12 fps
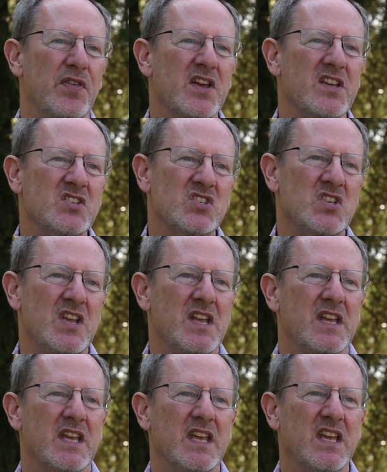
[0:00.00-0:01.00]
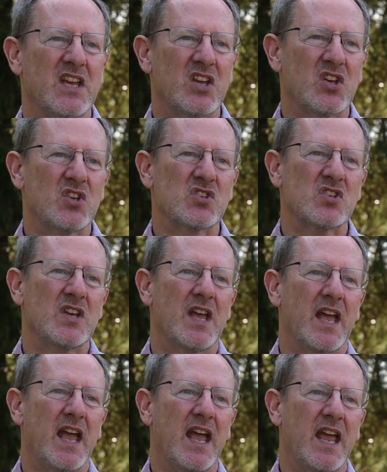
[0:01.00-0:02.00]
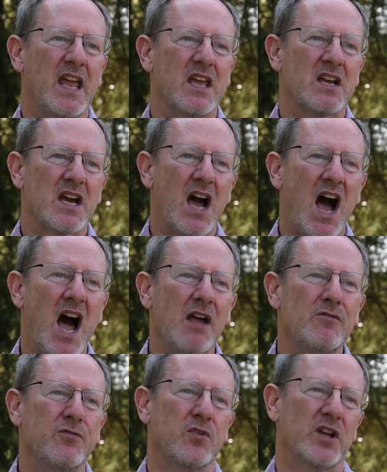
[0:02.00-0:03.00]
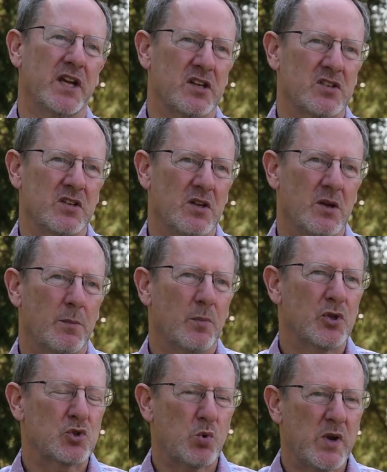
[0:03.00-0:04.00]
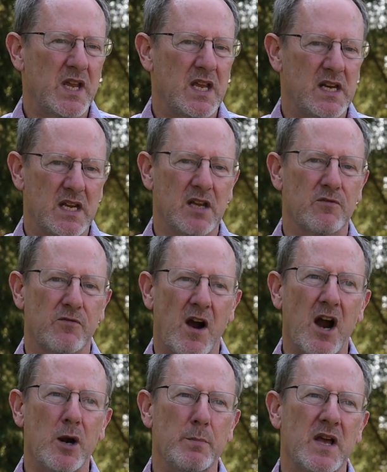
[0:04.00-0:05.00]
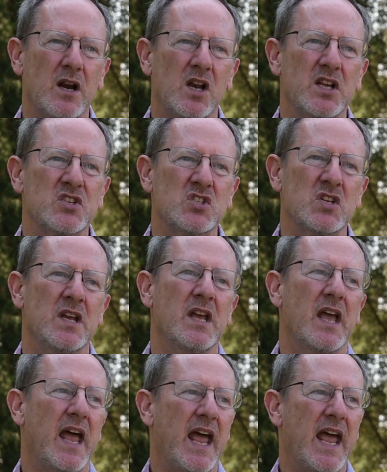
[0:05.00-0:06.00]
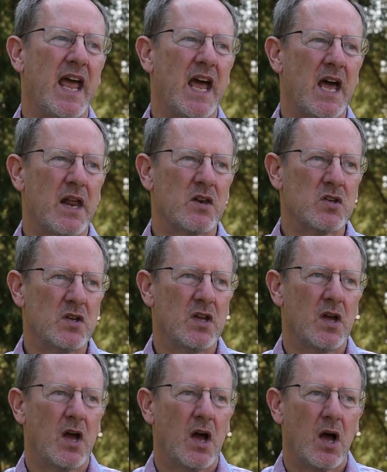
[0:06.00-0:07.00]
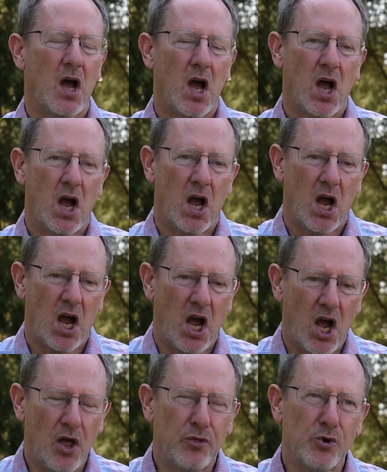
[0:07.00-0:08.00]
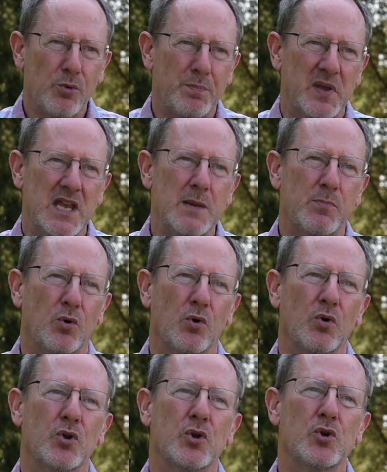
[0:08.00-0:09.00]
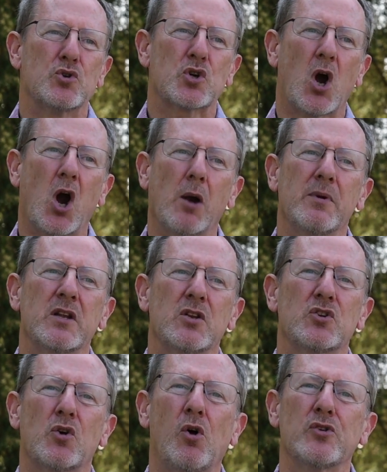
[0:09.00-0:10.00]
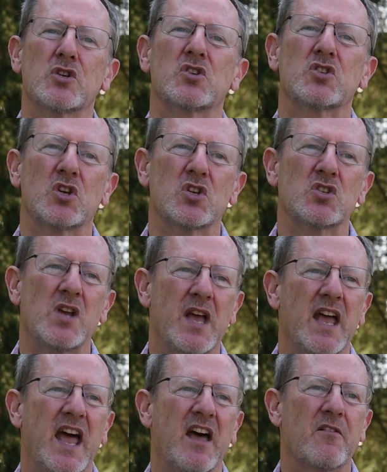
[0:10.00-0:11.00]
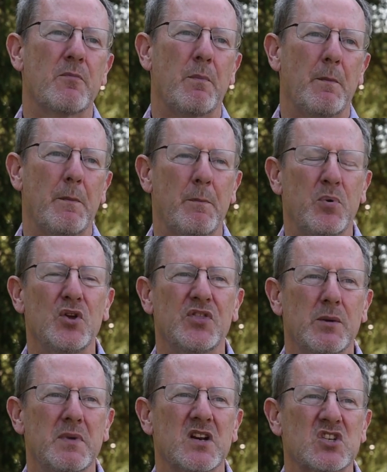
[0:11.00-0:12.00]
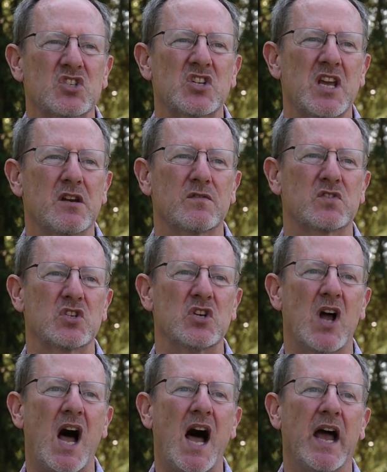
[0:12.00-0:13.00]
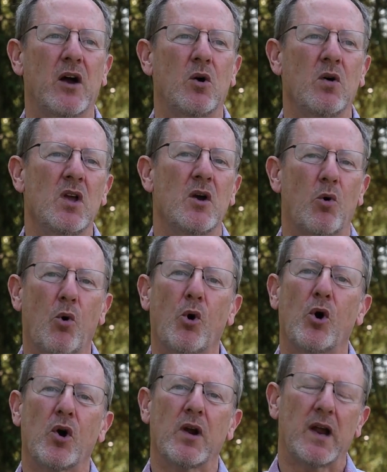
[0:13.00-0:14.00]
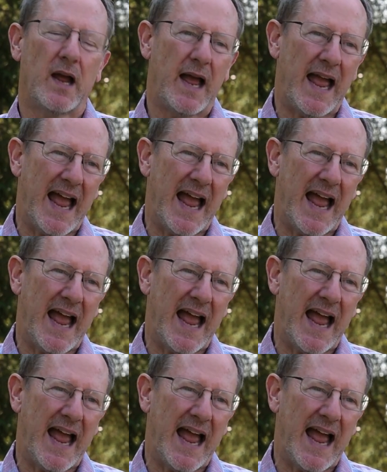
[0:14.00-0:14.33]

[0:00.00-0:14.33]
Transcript: This is a conflict between environmentalists and other people whose carbon indulgences have put them in a state of denial or